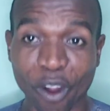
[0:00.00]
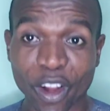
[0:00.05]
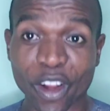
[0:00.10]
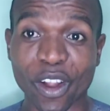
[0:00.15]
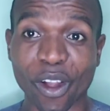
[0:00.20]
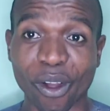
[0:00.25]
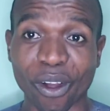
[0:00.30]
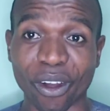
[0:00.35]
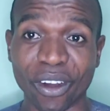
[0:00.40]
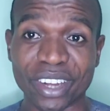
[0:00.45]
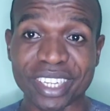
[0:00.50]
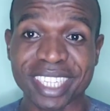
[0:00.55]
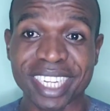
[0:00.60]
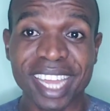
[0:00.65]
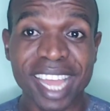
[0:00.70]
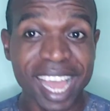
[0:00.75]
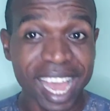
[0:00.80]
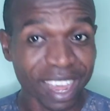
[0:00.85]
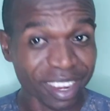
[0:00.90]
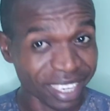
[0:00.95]
on
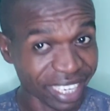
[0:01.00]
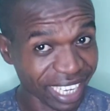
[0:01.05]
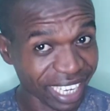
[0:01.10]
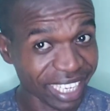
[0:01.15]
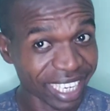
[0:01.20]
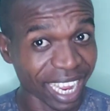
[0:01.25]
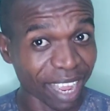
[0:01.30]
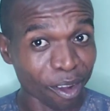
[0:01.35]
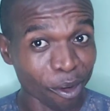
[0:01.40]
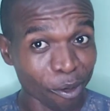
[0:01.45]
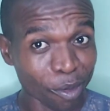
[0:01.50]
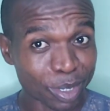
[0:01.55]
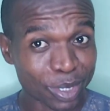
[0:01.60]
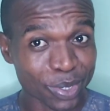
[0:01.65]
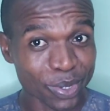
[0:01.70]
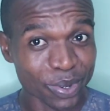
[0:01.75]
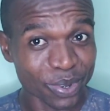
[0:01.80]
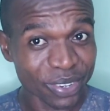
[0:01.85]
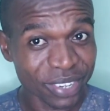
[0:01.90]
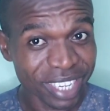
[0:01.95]
God, neither
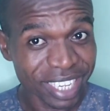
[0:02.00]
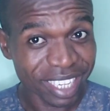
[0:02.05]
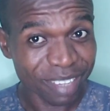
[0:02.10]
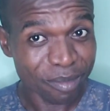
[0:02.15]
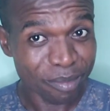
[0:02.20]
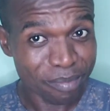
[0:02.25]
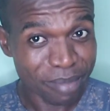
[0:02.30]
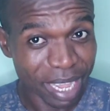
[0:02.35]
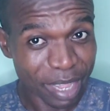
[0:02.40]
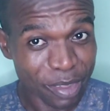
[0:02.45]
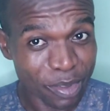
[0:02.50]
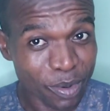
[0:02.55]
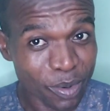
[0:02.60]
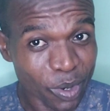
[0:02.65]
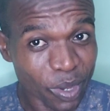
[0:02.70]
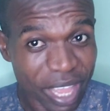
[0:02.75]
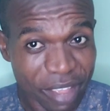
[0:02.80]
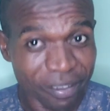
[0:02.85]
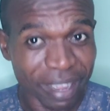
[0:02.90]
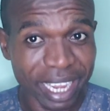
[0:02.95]
also may
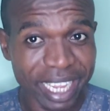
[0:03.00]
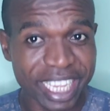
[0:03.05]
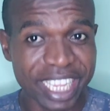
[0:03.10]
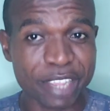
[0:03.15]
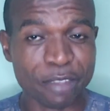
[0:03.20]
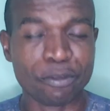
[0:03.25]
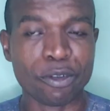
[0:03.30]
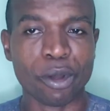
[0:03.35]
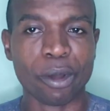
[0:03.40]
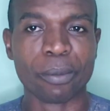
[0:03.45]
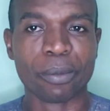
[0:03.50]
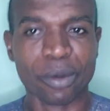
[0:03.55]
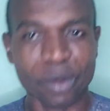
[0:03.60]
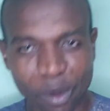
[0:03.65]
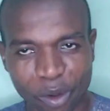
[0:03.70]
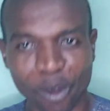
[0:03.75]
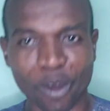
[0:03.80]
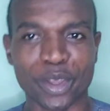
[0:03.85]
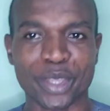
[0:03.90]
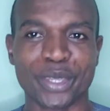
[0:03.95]
you never give up
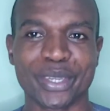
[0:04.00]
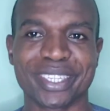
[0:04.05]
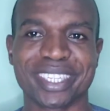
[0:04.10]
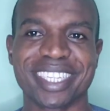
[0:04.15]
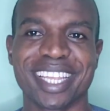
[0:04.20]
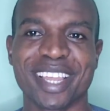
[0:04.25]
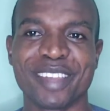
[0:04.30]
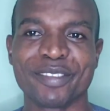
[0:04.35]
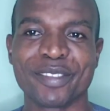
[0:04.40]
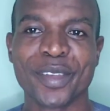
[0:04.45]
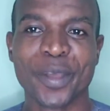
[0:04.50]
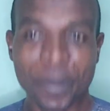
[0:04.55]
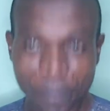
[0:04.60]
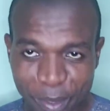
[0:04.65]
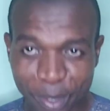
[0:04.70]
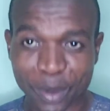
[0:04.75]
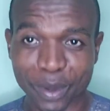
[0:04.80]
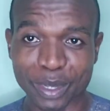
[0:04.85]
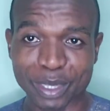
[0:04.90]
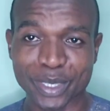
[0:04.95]
on yourself
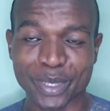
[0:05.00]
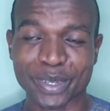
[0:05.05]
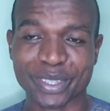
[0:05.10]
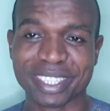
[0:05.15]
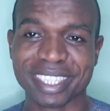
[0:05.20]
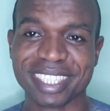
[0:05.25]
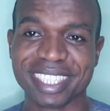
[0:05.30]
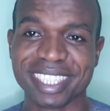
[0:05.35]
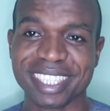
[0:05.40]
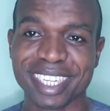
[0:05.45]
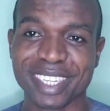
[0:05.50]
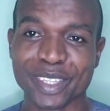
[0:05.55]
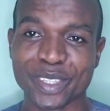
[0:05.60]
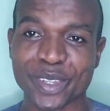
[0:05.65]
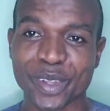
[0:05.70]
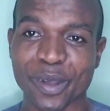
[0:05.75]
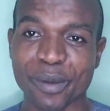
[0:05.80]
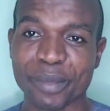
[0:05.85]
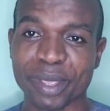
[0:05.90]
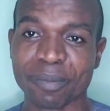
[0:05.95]
because your season
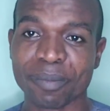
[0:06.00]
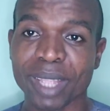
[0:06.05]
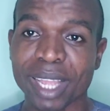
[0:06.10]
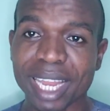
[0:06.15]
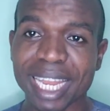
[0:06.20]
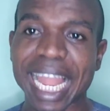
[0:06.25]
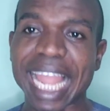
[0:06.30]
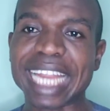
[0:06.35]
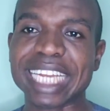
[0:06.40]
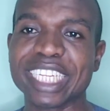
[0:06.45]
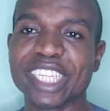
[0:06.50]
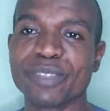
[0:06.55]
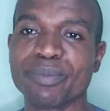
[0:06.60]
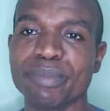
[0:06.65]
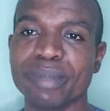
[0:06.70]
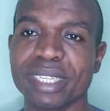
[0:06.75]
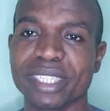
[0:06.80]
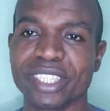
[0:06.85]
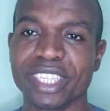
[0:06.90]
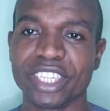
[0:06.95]
is coming. Like
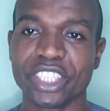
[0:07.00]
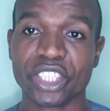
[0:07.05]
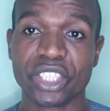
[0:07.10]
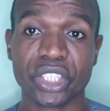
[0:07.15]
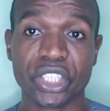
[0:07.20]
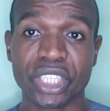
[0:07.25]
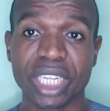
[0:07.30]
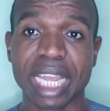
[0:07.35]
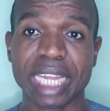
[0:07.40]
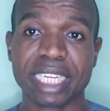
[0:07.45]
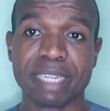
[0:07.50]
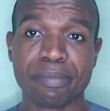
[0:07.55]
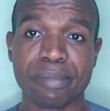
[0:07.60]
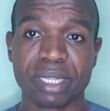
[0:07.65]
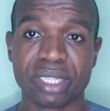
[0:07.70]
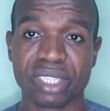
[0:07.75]
this message, share the